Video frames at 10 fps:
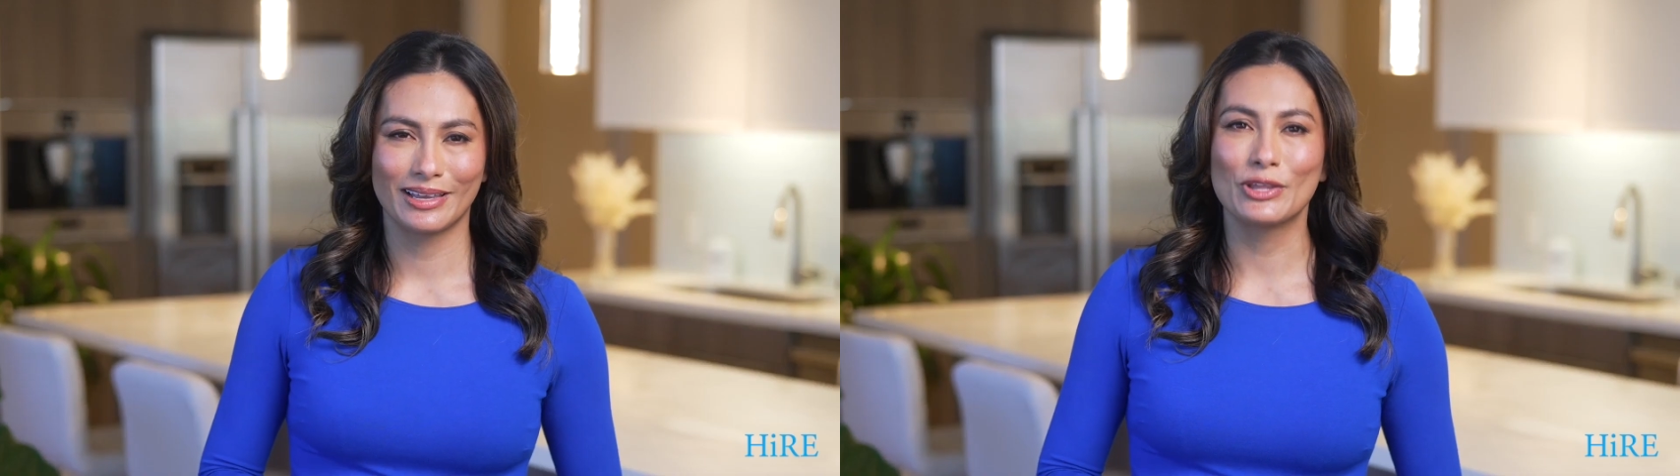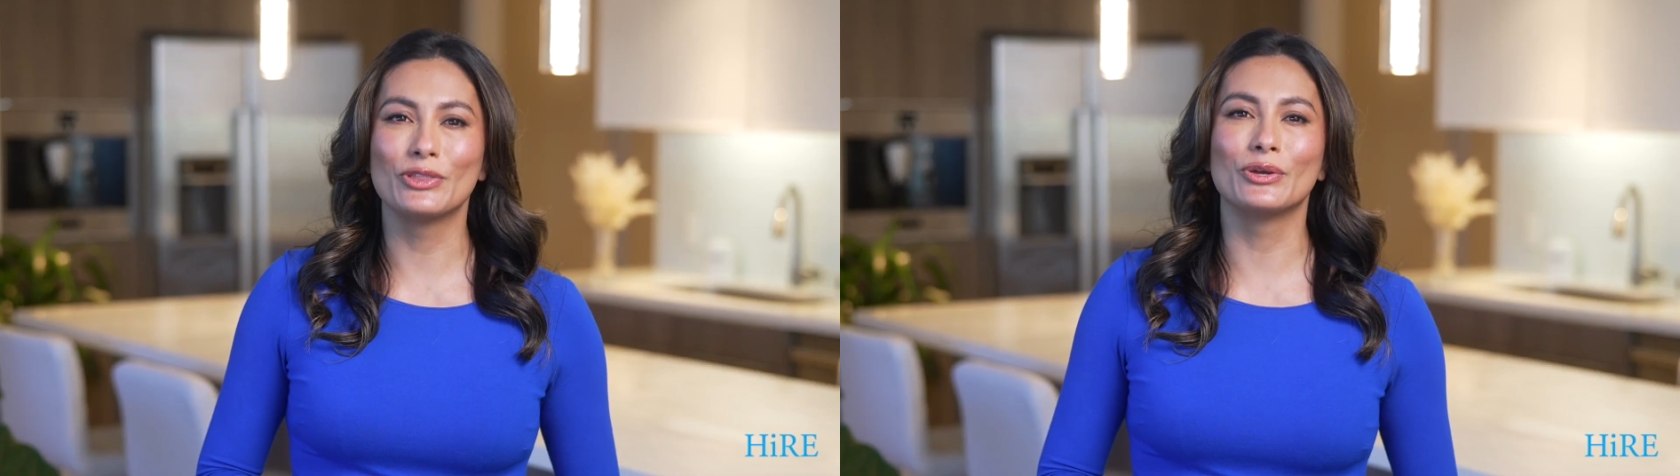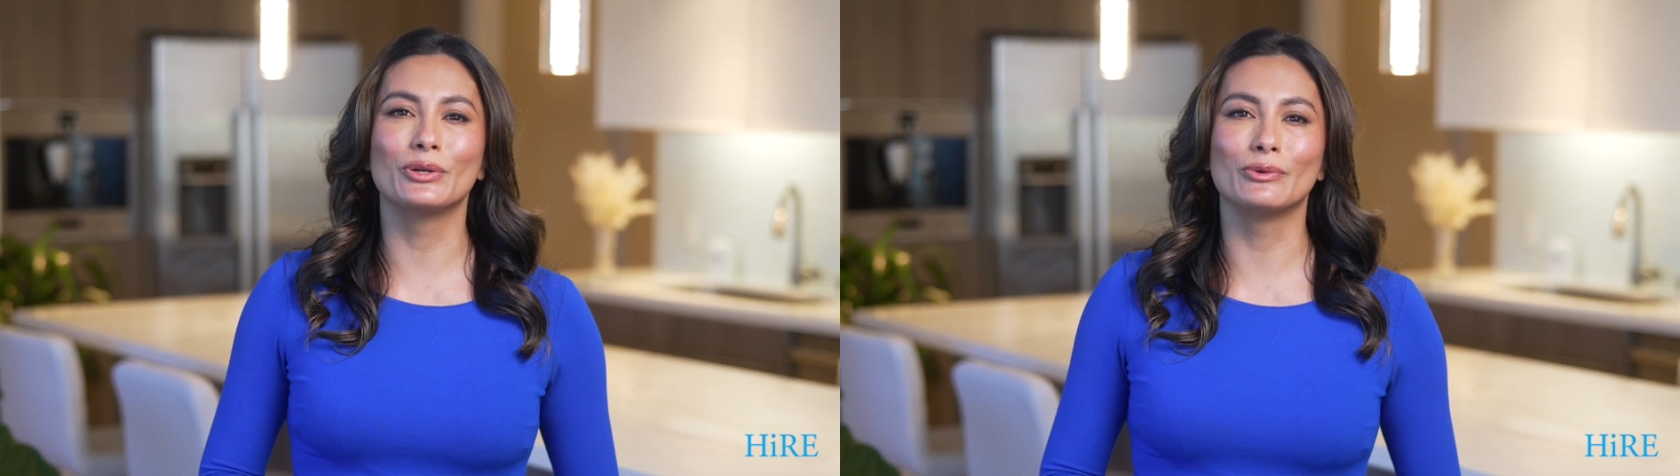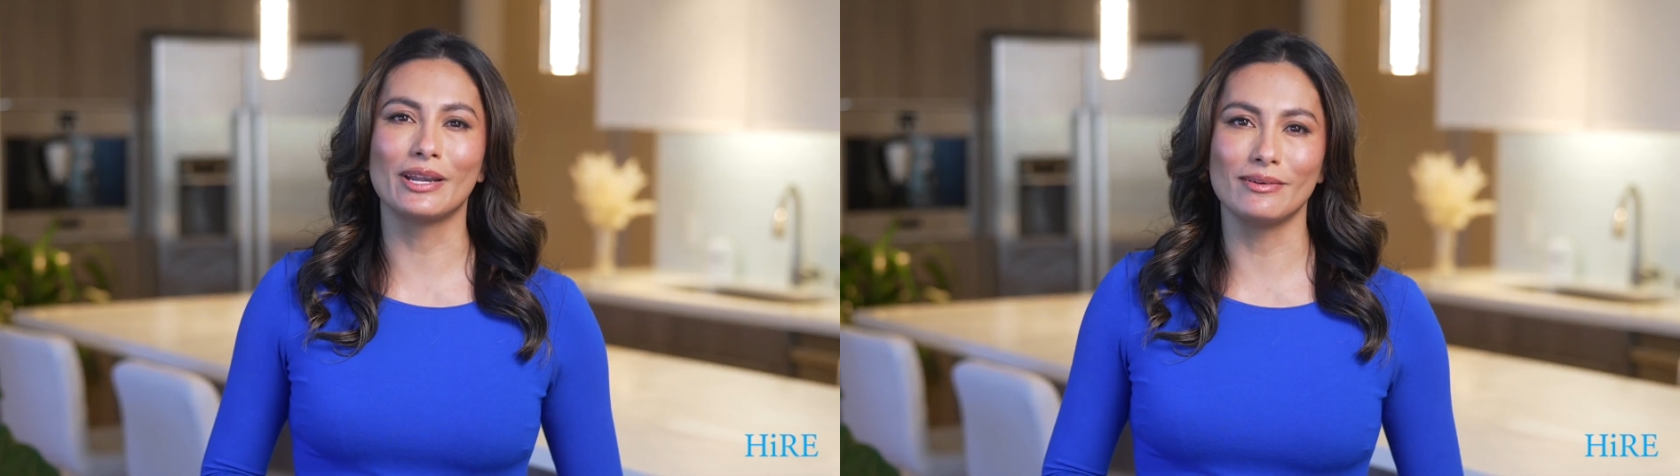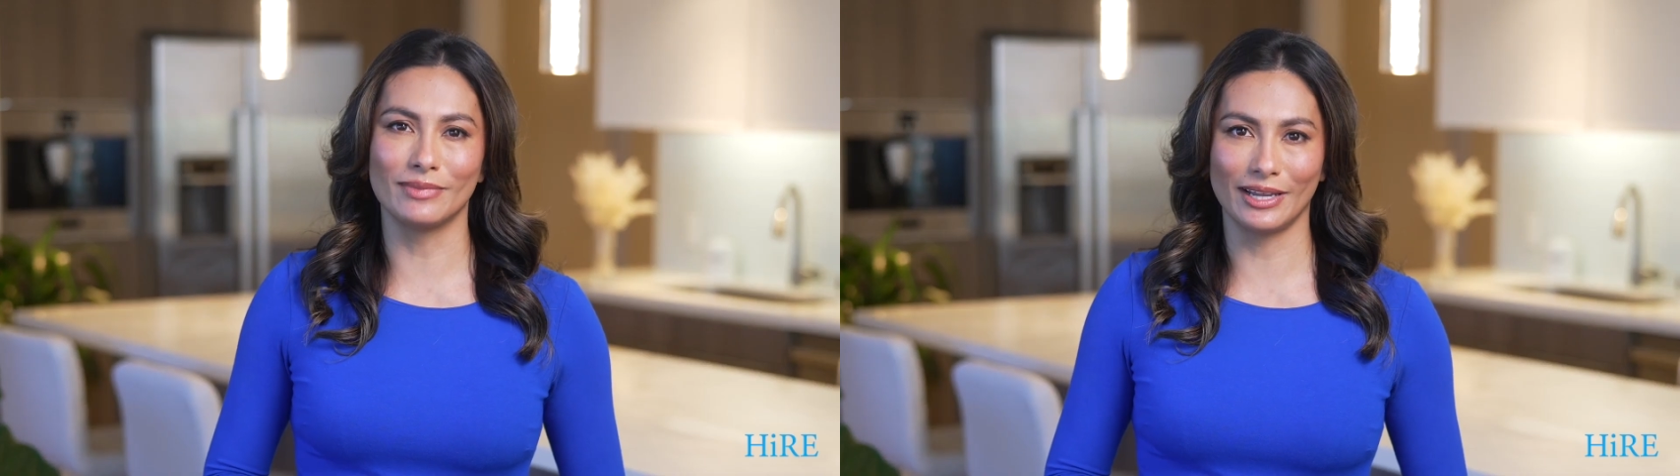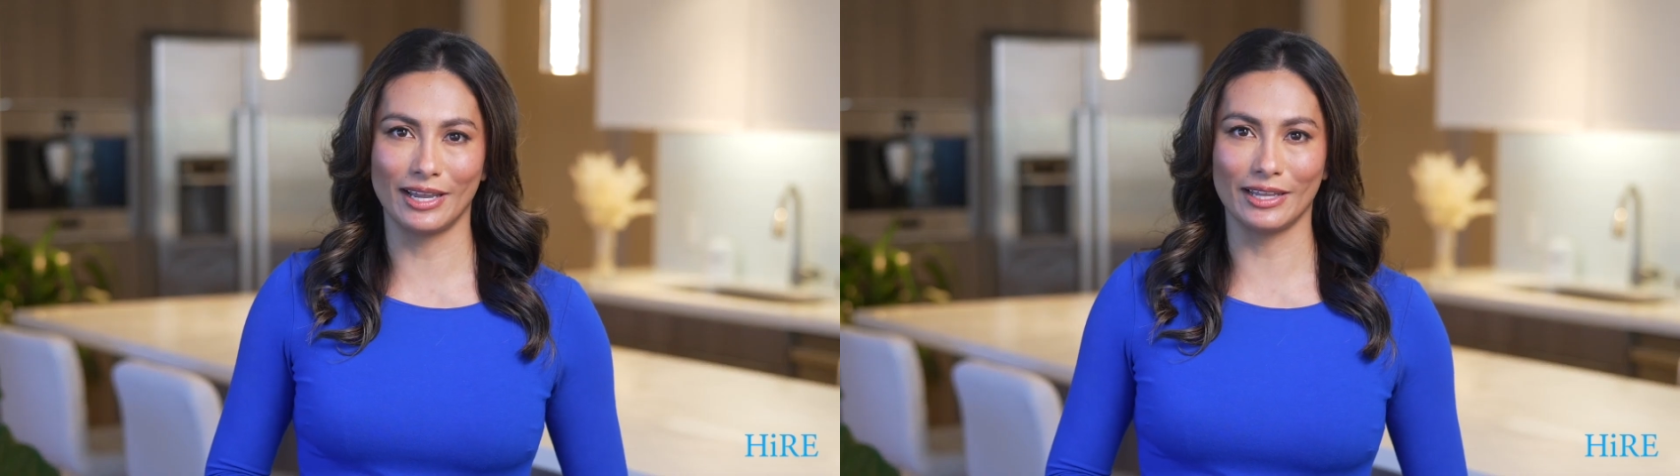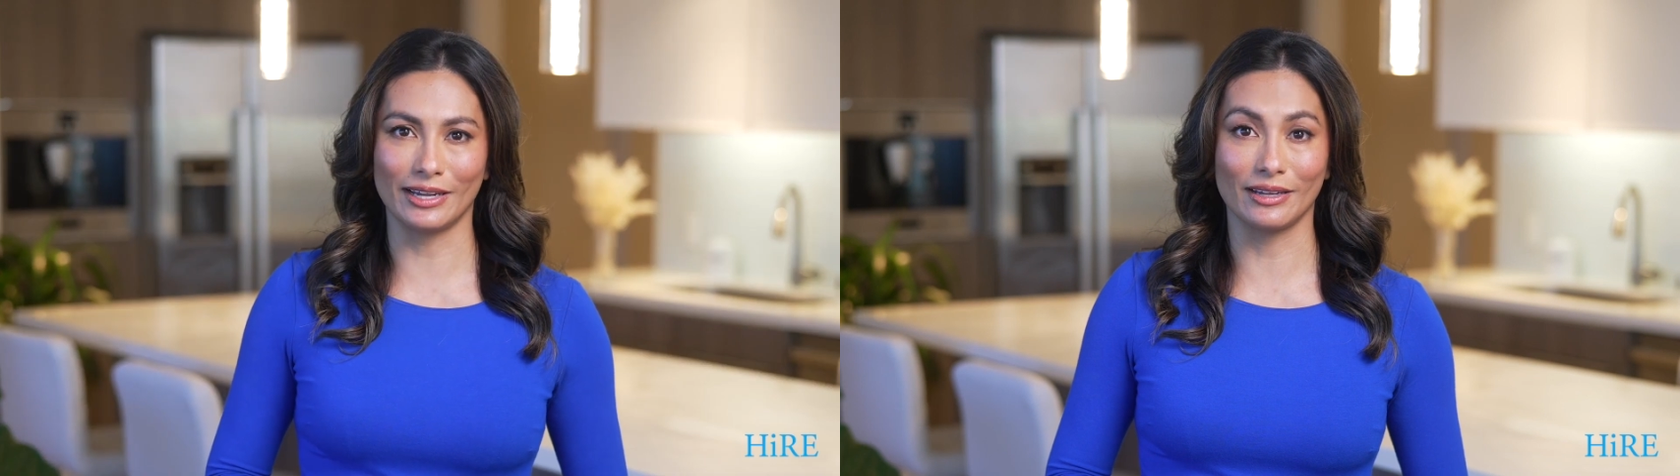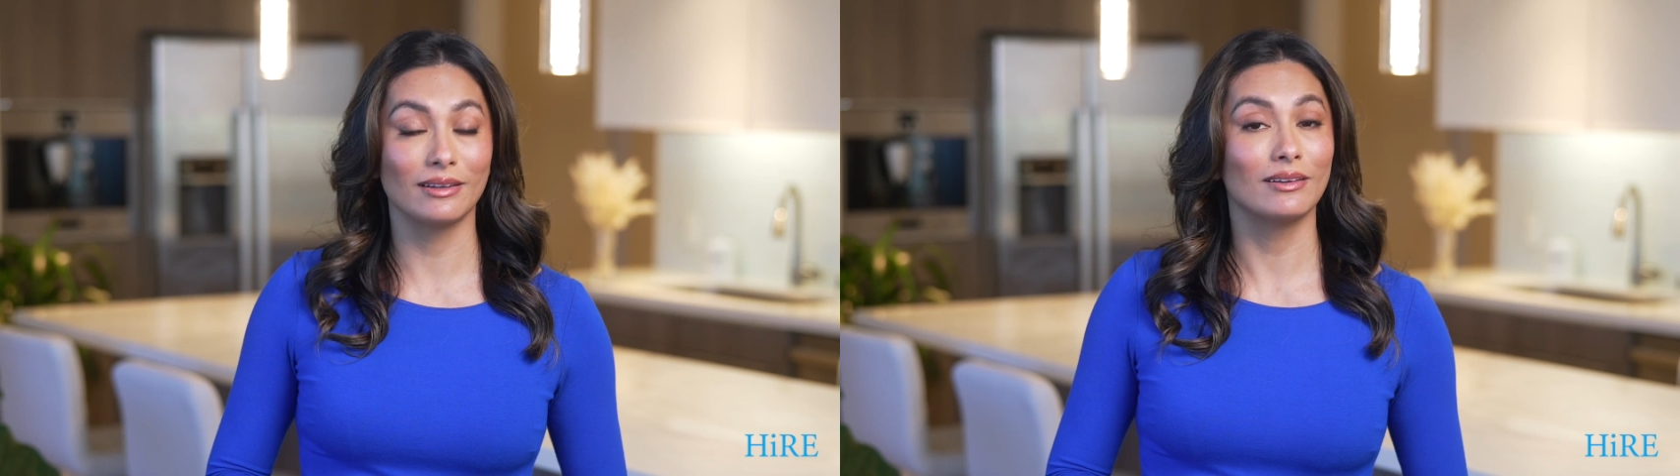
The Great Mahele,